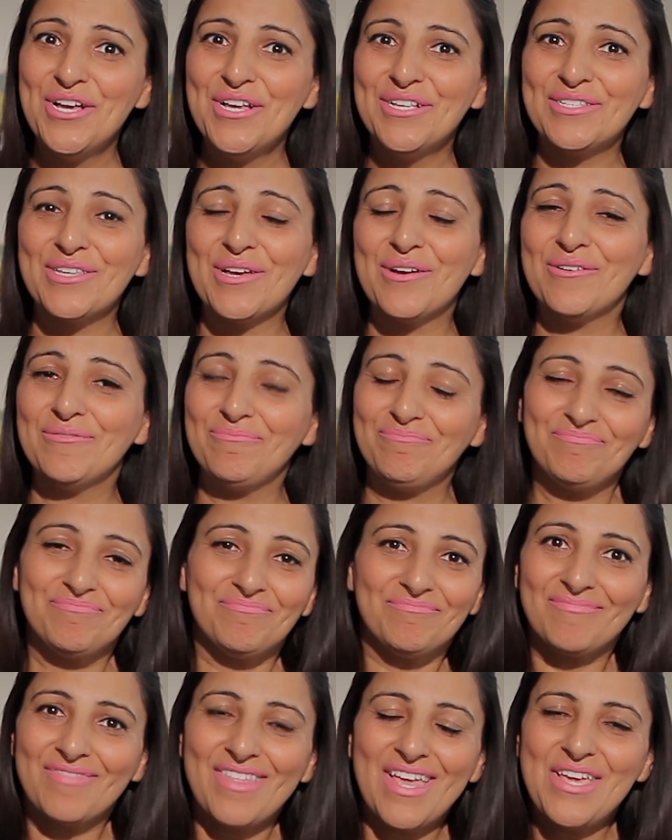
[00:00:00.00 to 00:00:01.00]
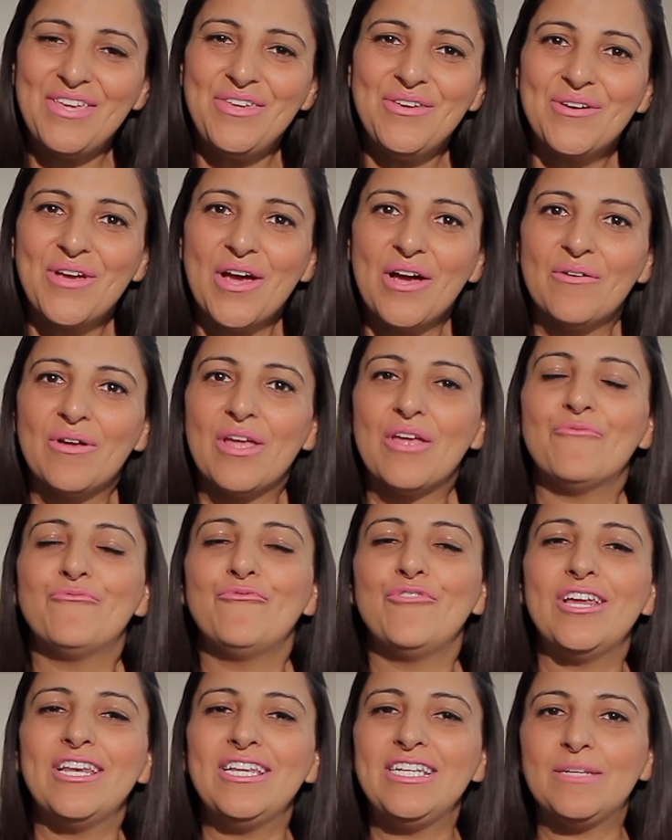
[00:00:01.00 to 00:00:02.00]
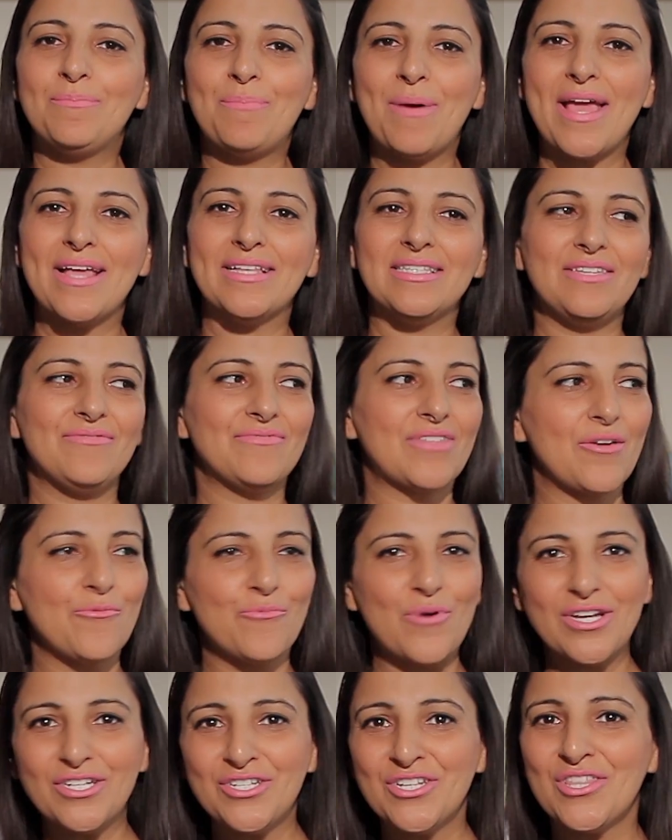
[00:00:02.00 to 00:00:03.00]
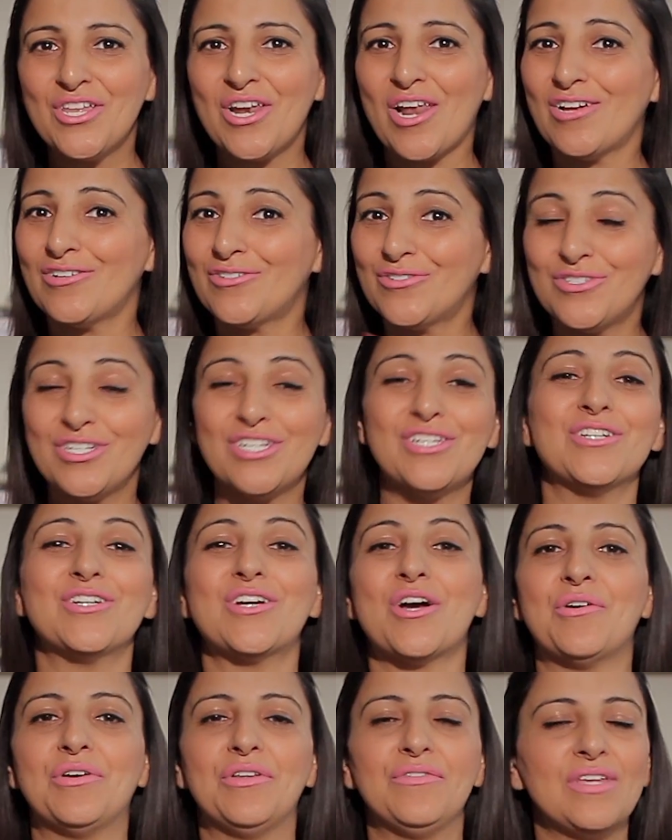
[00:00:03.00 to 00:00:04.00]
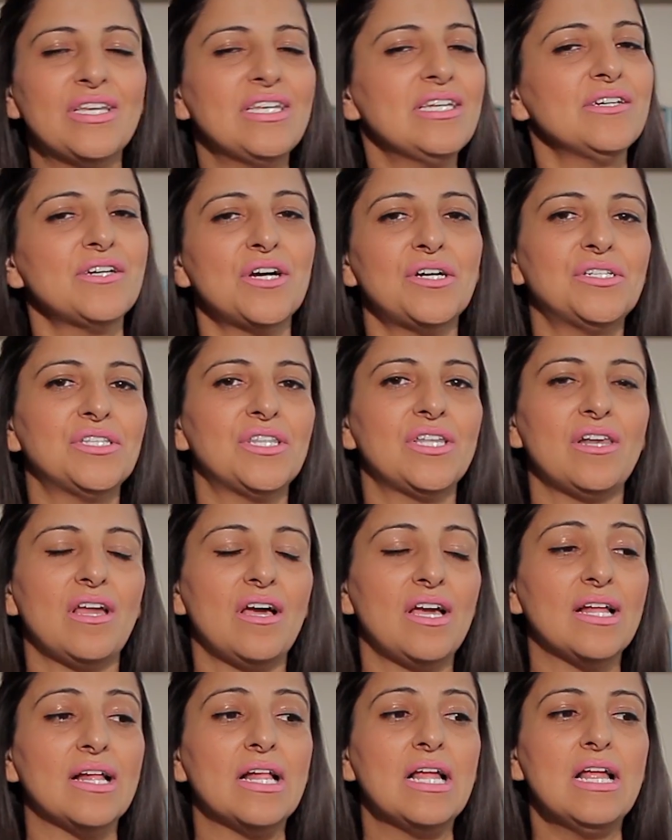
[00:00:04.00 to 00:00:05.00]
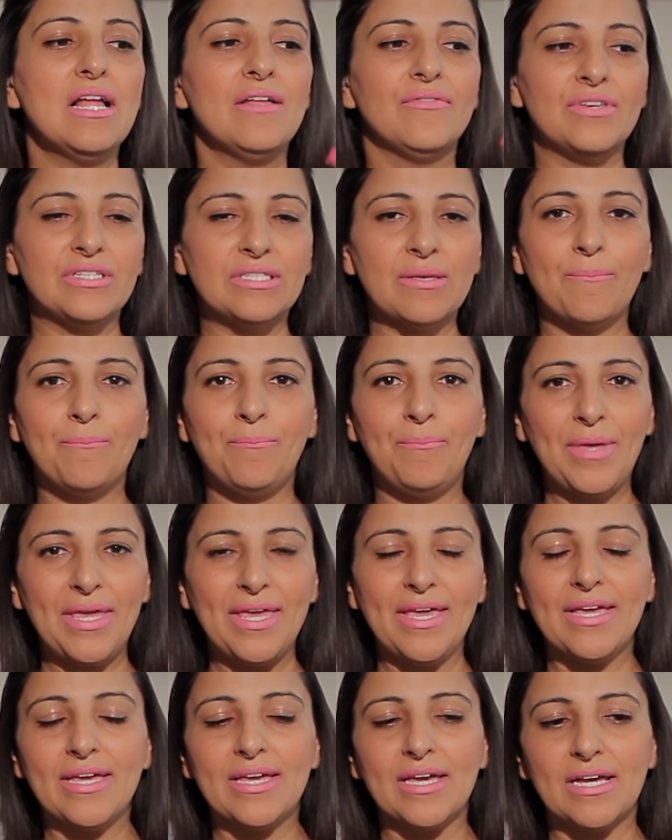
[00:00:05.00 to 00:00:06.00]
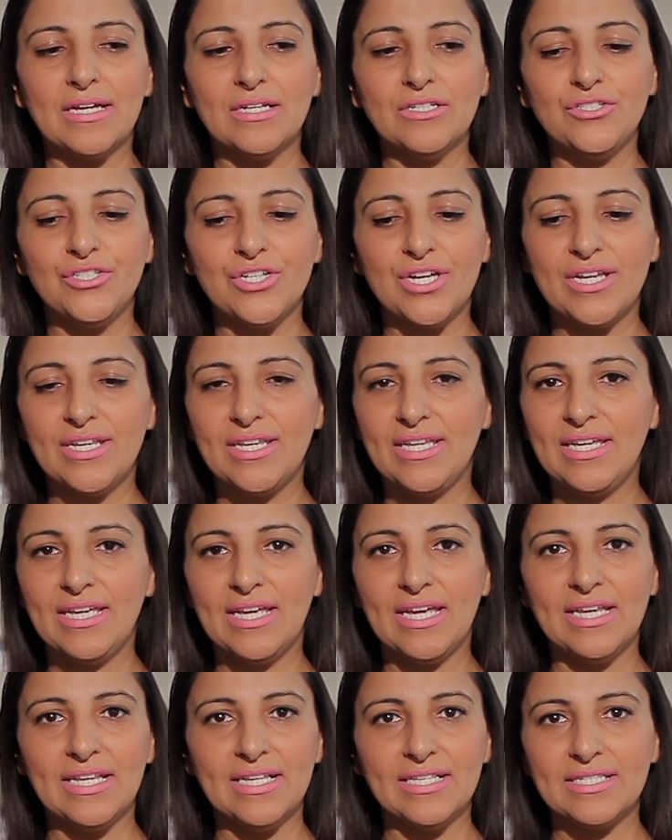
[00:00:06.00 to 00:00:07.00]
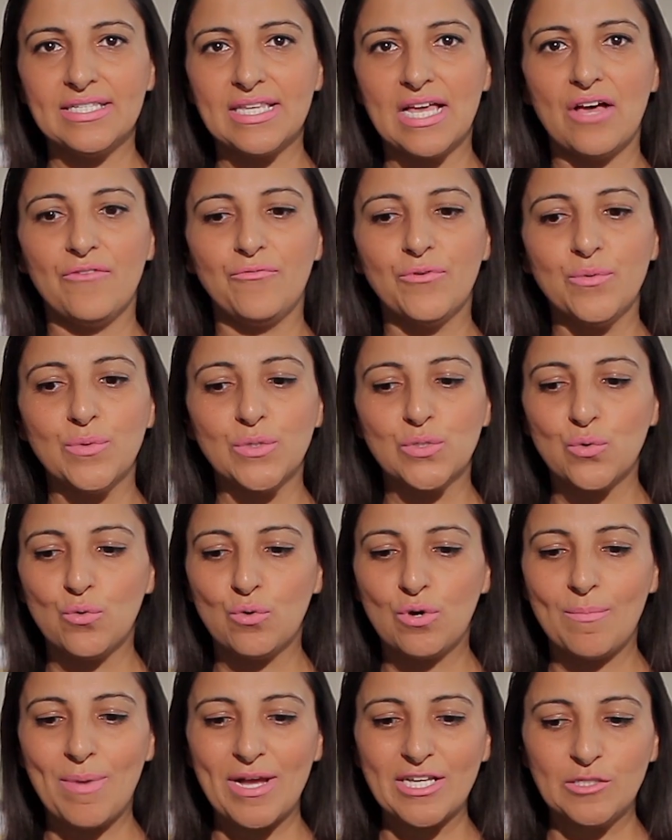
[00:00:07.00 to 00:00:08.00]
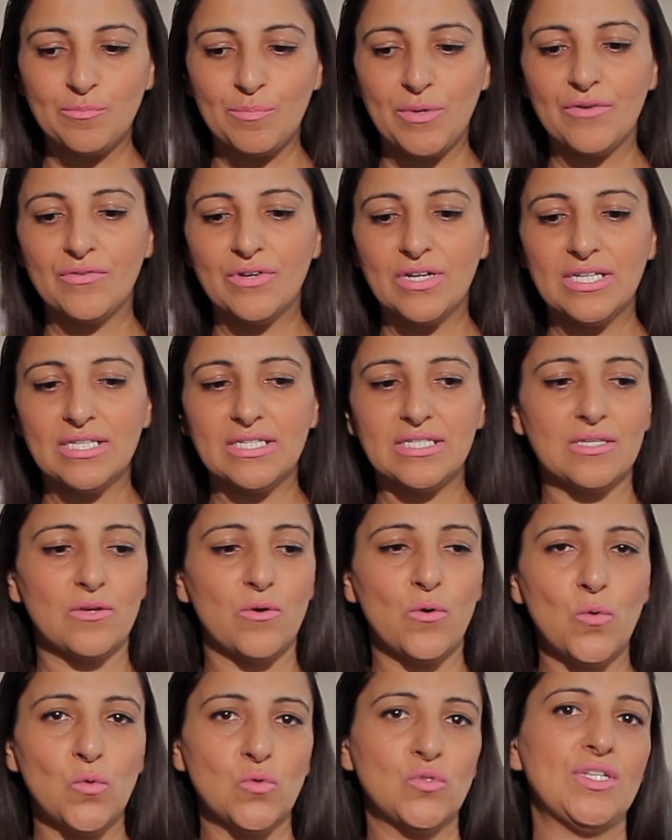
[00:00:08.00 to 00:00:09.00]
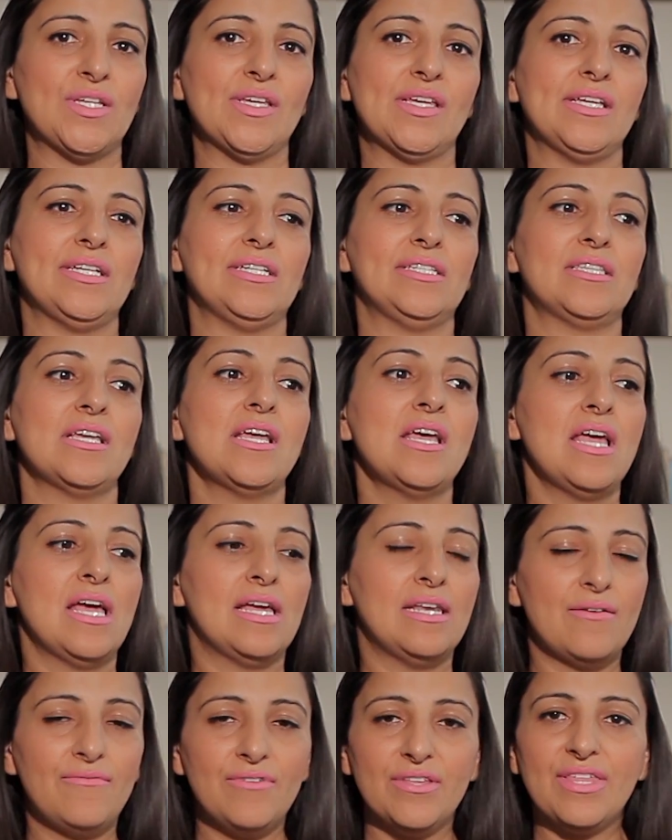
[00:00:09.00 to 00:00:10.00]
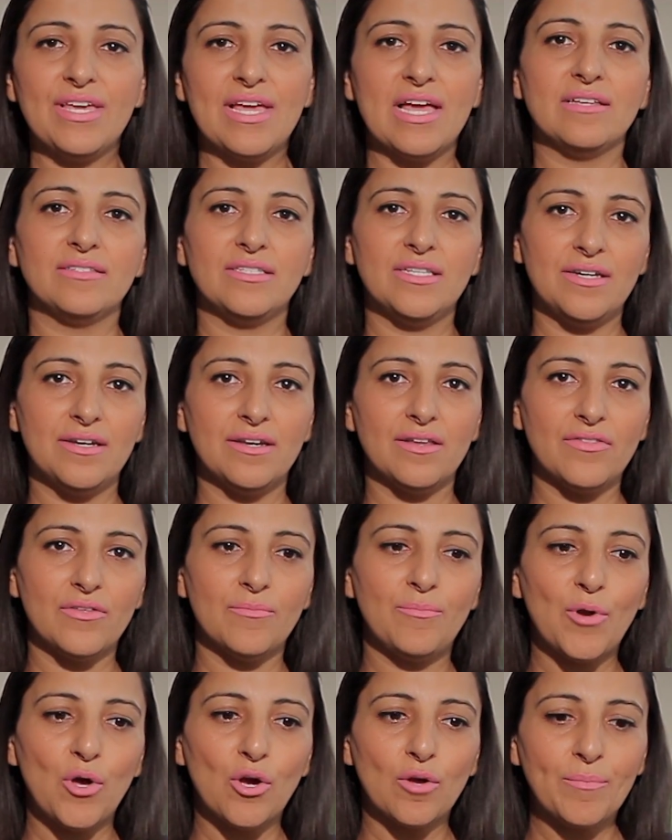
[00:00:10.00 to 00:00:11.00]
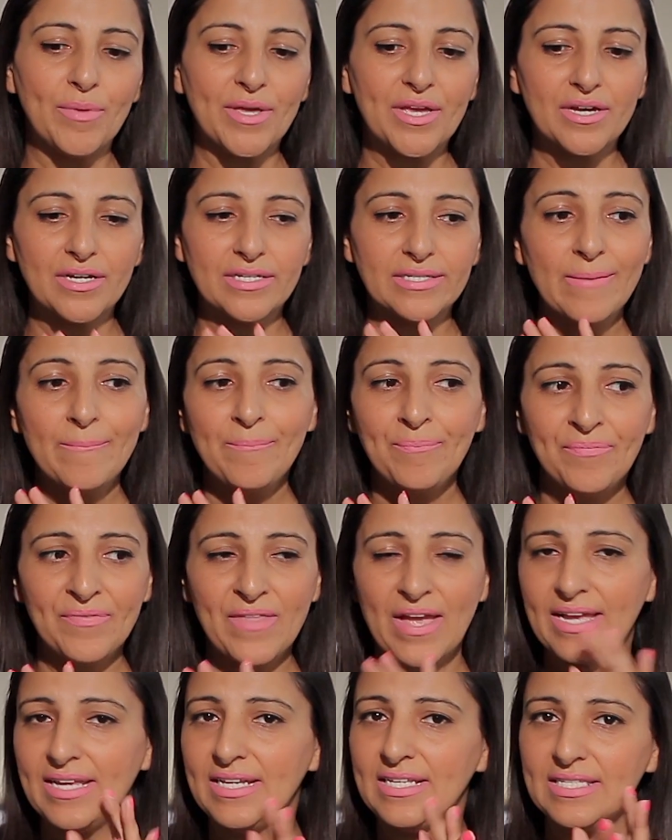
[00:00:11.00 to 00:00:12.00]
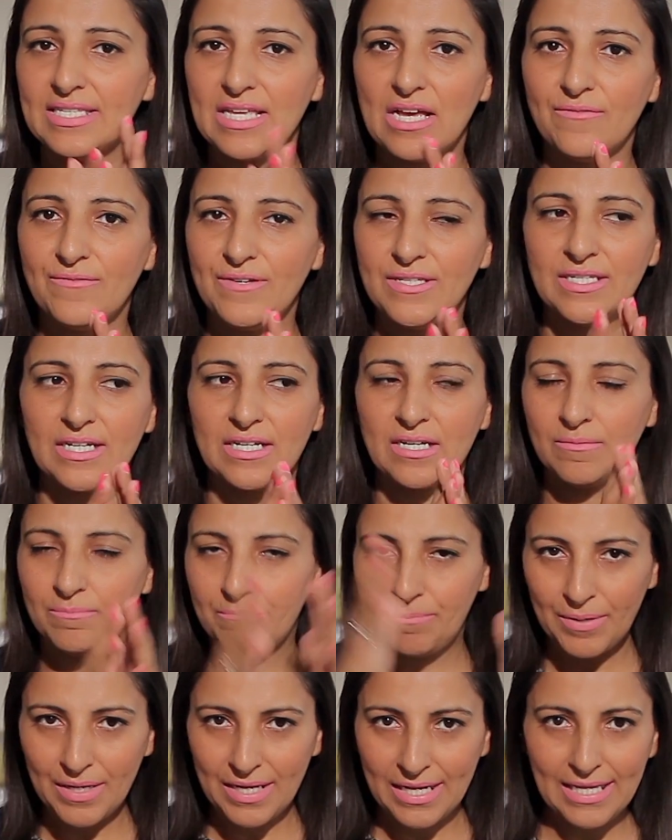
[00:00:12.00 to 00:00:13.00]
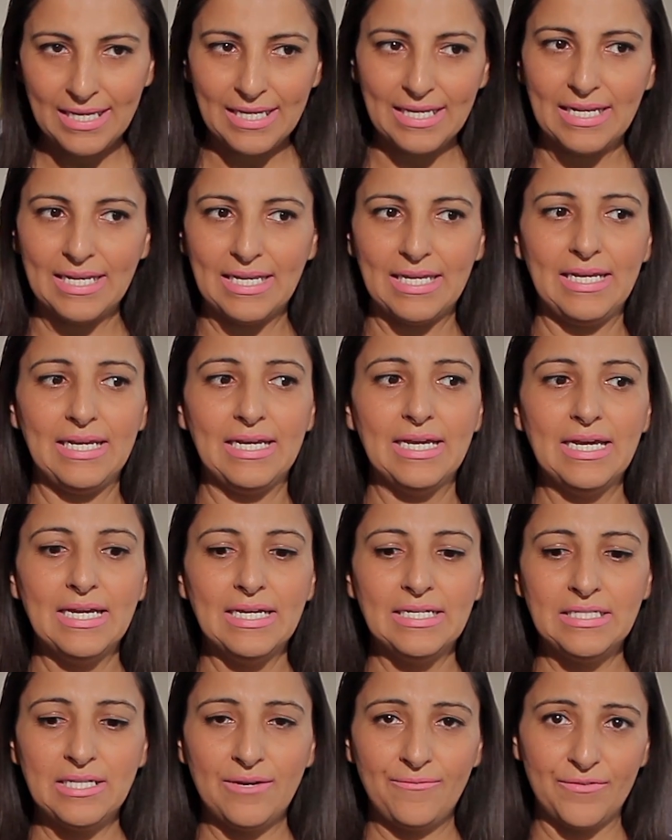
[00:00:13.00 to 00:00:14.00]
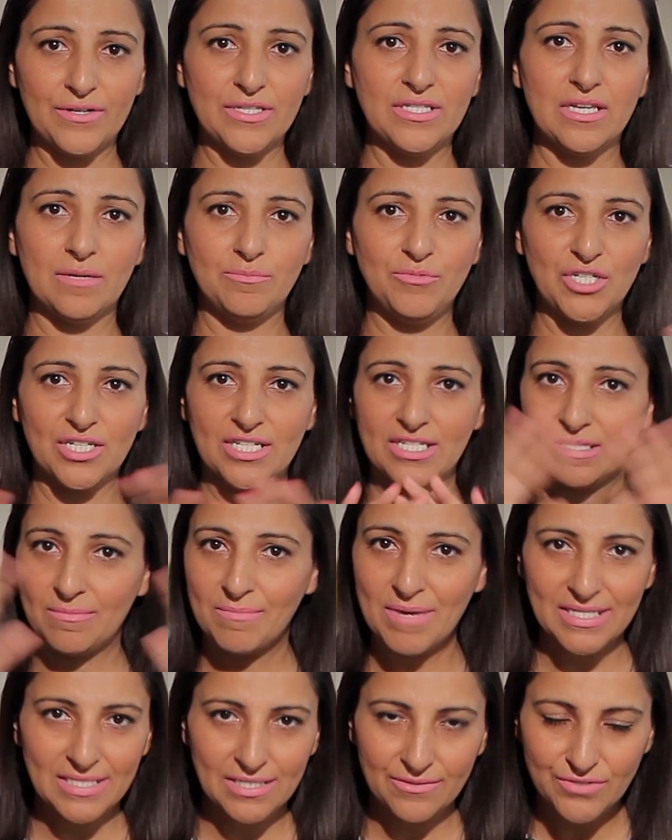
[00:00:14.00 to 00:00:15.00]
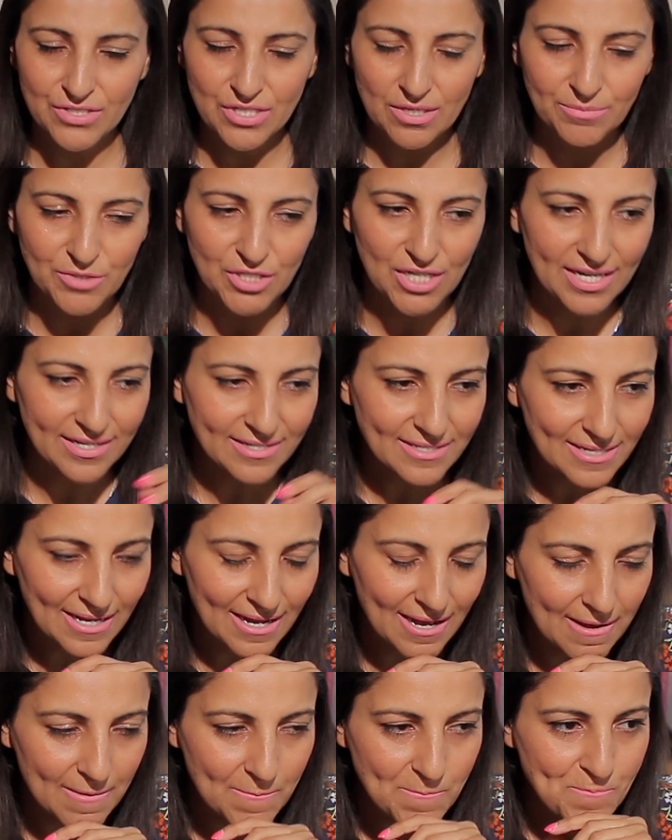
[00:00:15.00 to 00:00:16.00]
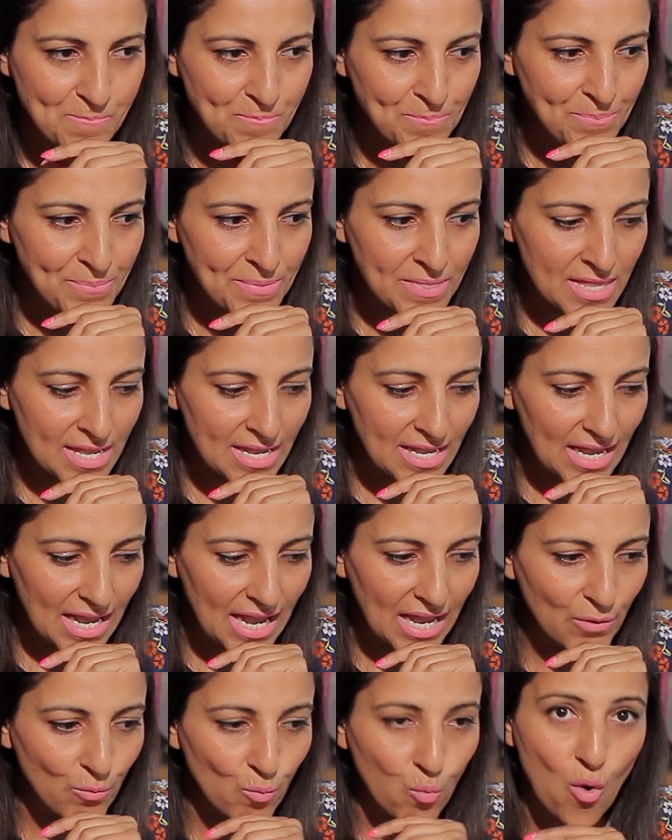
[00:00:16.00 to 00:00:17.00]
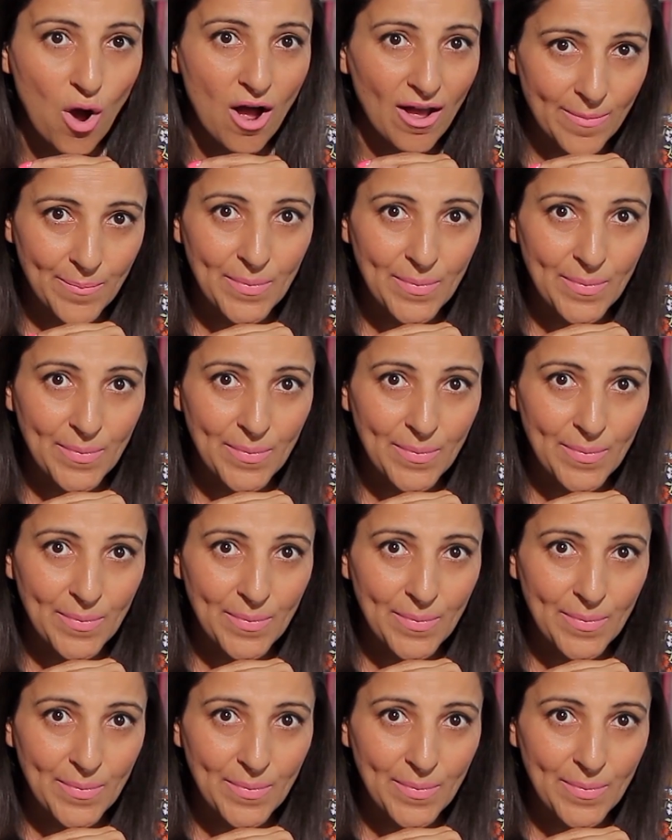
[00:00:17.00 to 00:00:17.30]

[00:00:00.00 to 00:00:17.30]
So there you go. It really depends if they went to the light or didn't go. And if they didn't go to the light, there's a big journey in itself. We will talk about spirits, hauntings, and everything else in another blog, because that in itself is a completely different subject, is a massive subject, and why